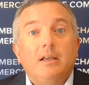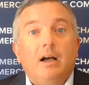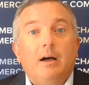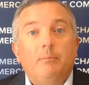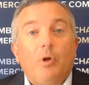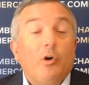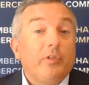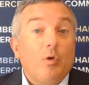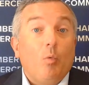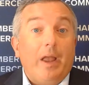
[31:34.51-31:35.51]
Um, are
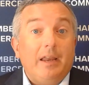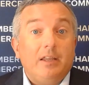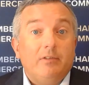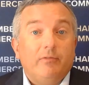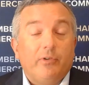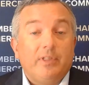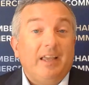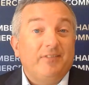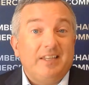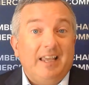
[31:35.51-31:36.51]
they waiting for the
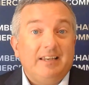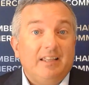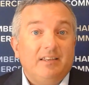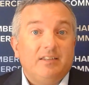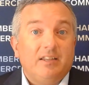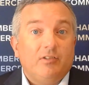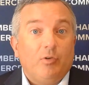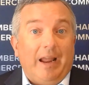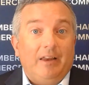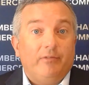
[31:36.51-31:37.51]
F D A to, to
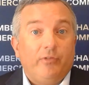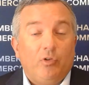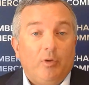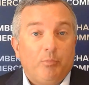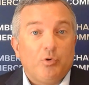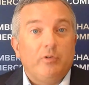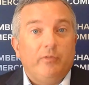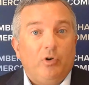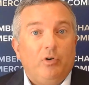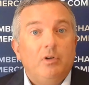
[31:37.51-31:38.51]
grant full
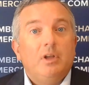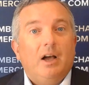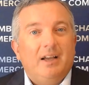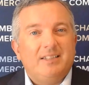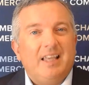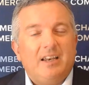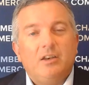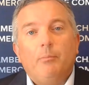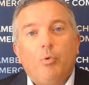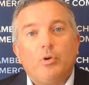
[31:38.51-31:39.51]
approval? Uh, is that an
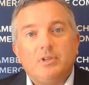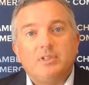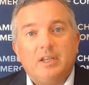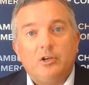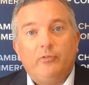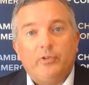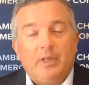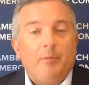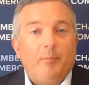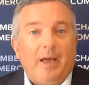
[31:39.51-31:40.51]
important signal for
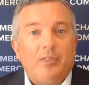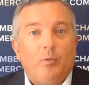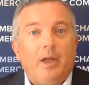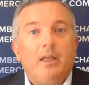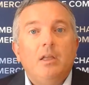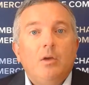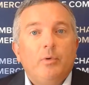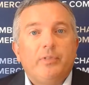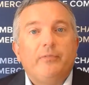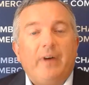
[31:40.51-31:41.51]
them? And by the way,
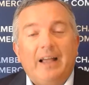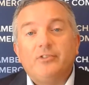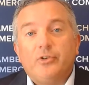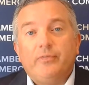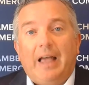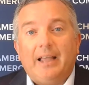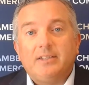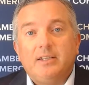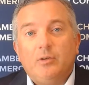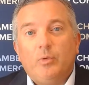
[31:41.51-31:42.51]
with the Pfizer
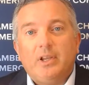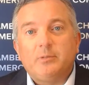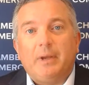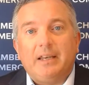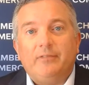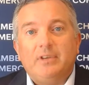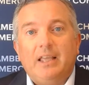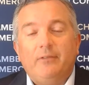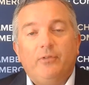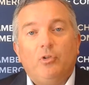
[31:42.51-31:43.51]
vaccine, we expect F D
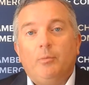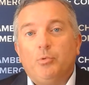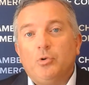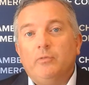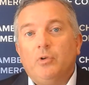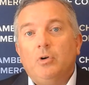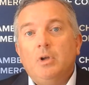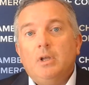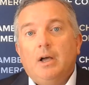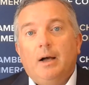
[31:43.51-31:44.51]
A full approval
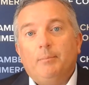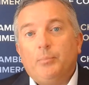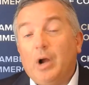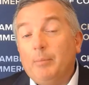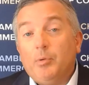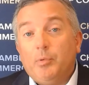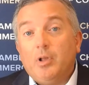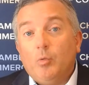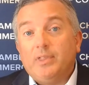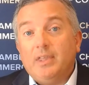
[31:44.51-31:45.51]
um,
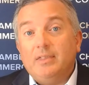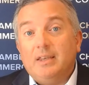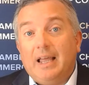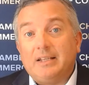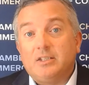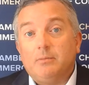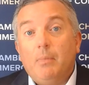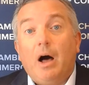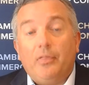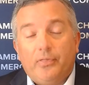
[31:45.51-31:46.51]
probably within the next
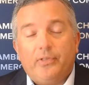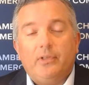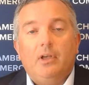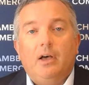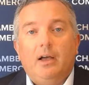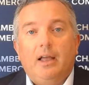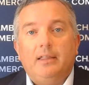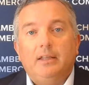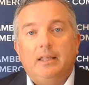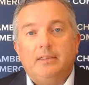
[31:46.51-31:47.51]
month uh,
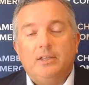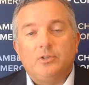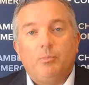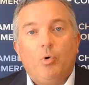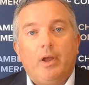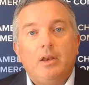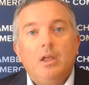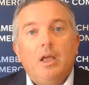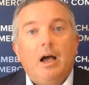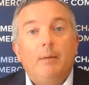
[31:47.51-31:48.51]
at, at this point.
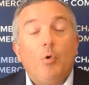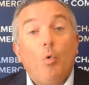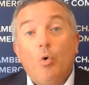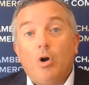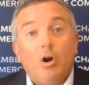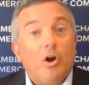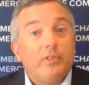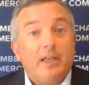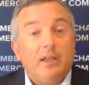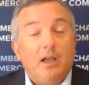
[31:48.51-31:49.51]
Um, or are
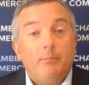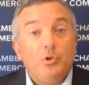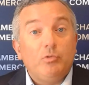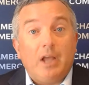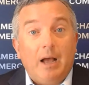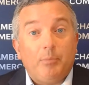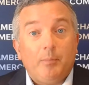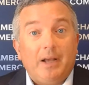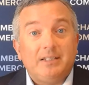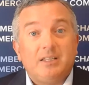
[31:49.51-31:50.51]
they immune
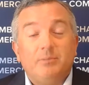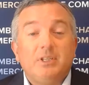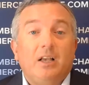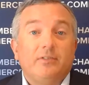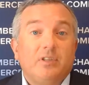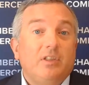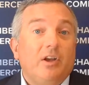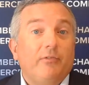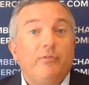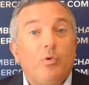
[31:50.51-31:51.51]
compromised themselves and
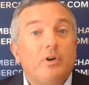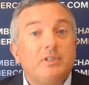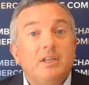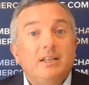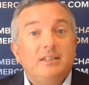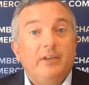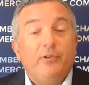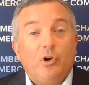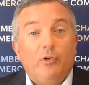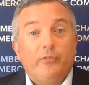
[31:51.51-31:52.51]
therefore it's
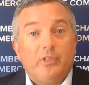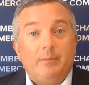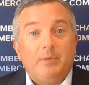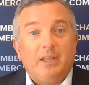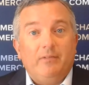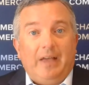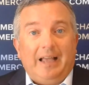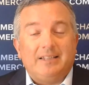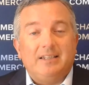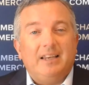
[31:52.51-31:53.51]
difficult for them to get
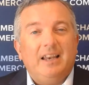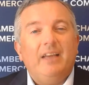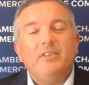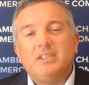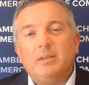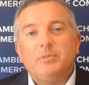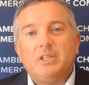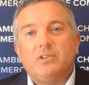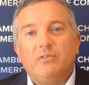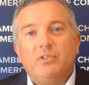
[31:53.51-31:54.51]
vaccinated? Having some
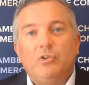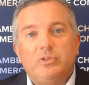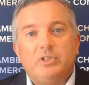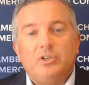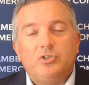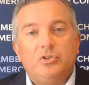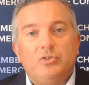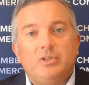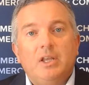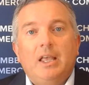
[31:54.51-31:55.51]
sense of those
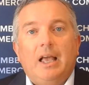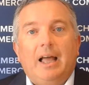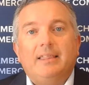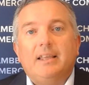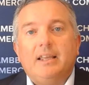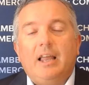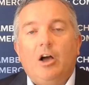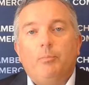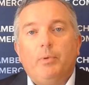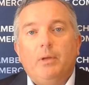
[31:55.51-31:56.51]
issues, I think, can
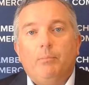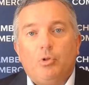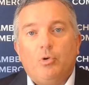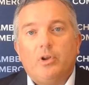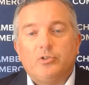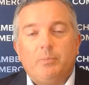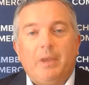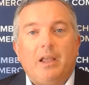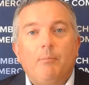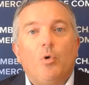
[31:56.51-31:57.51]
help employers
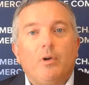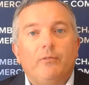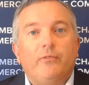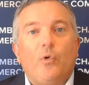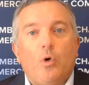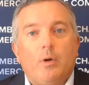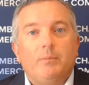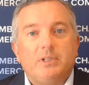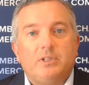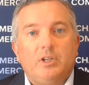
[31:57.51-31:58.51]
make a more informed
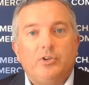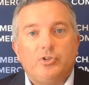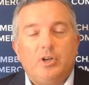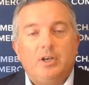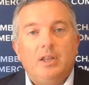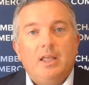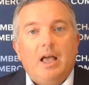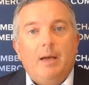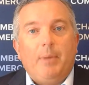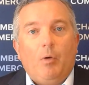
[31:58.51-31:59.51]
decision
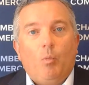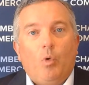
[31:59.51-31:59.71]
about